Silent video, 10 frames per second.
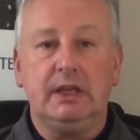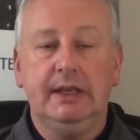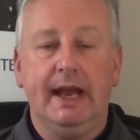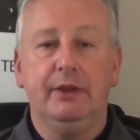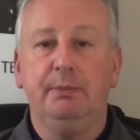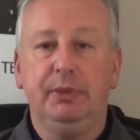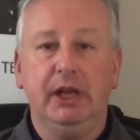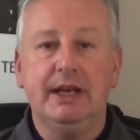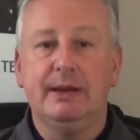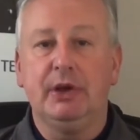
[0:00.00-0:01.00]
Now the
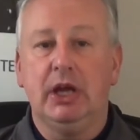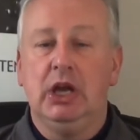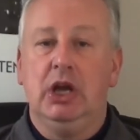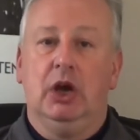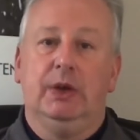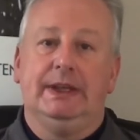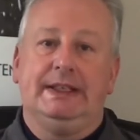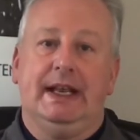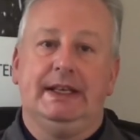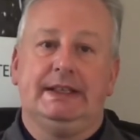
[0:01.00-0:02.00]
blurb on the
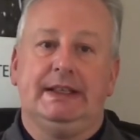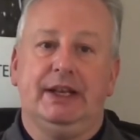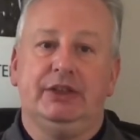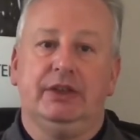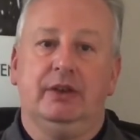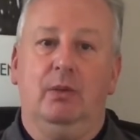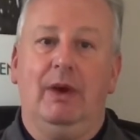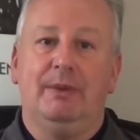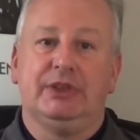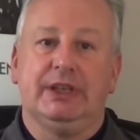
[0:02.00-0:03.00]
TennisTension
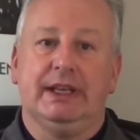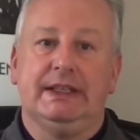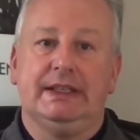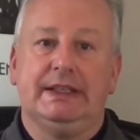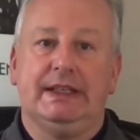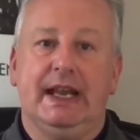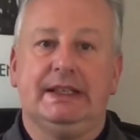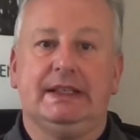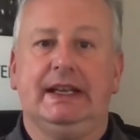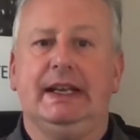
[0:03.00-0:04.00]
website
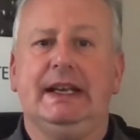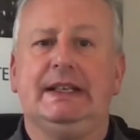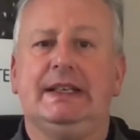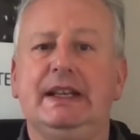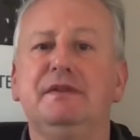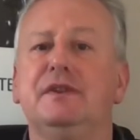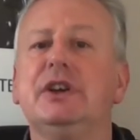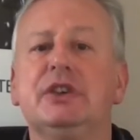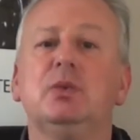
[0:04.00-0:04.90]
says that it is the first